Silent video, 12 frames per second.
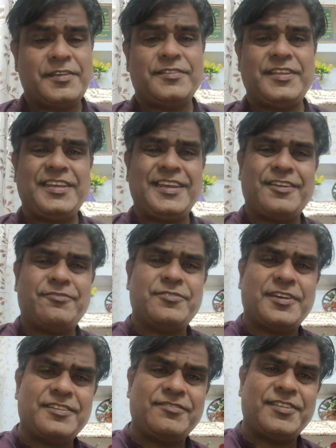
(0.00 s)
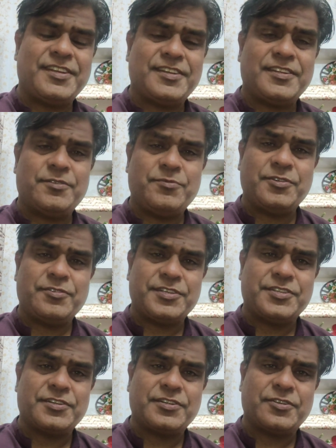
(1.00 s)
they have done their
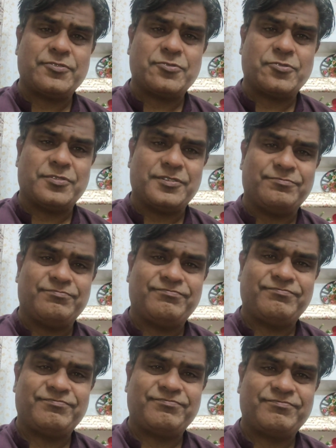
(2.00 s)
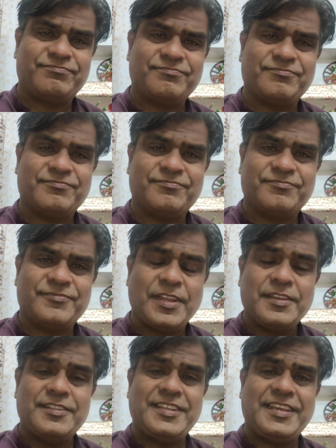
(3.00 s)
immigration control.
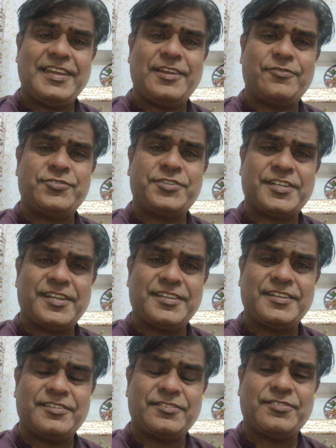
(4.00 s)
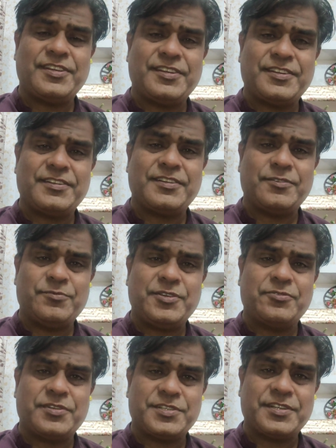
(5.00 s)
They have shunned their
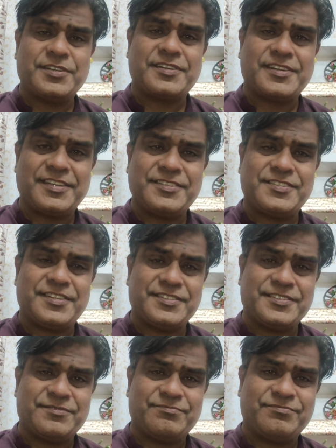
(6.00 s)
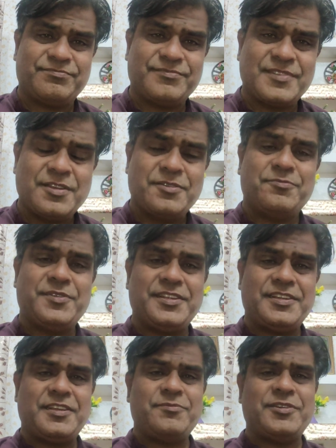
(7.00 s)
immigration crisis.
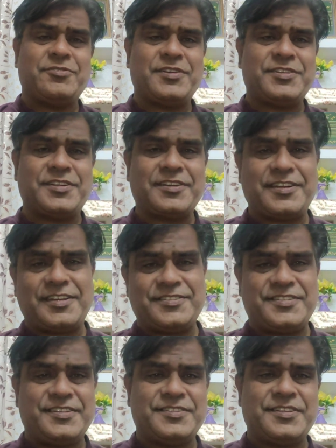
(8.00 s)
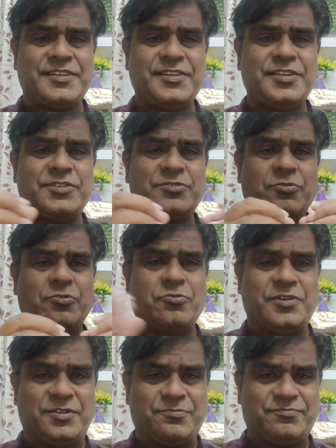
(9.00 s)
Immigration crisis is
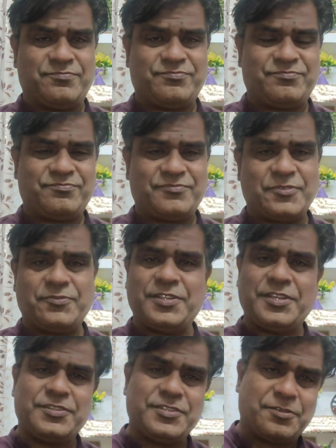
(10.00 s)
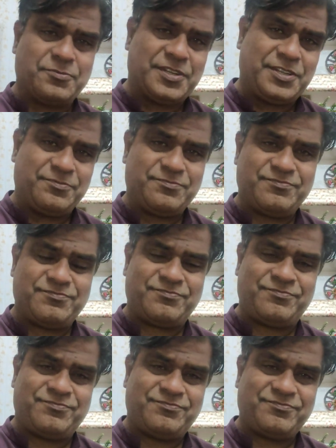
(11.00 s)
over within Germany,
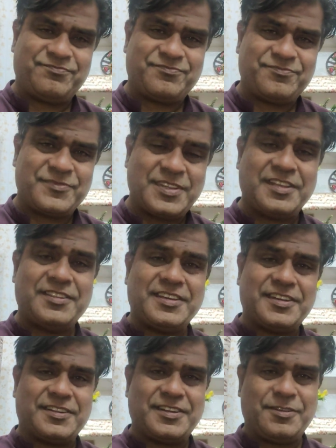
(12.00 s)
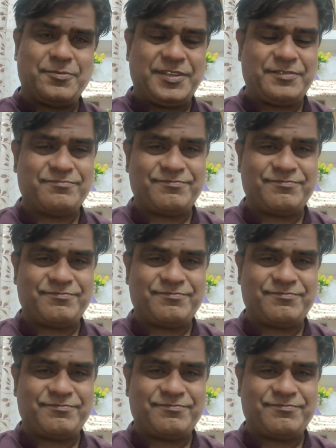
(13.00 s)
and they are claiming.